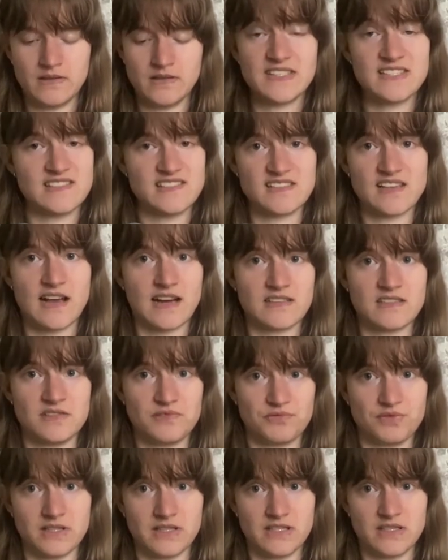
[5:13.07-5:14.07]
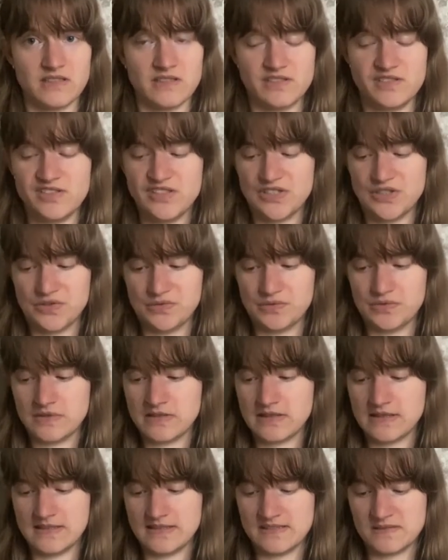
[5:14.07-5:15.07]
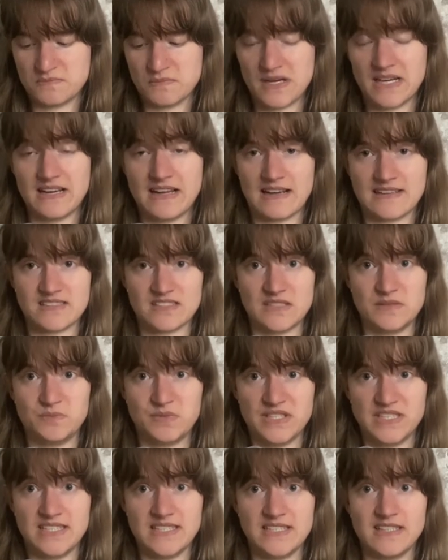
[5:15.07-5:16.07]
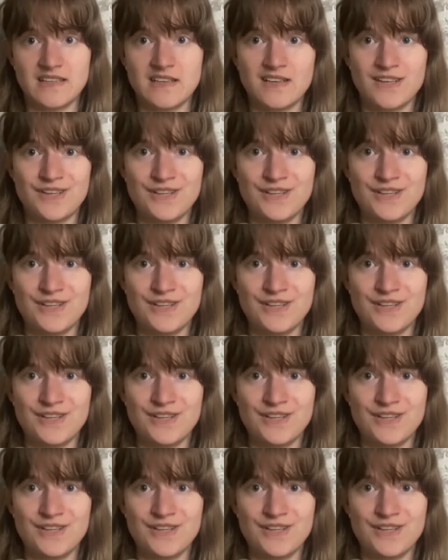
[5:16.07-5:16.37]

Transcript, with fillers: this is actually a really good shoe, and this might actually be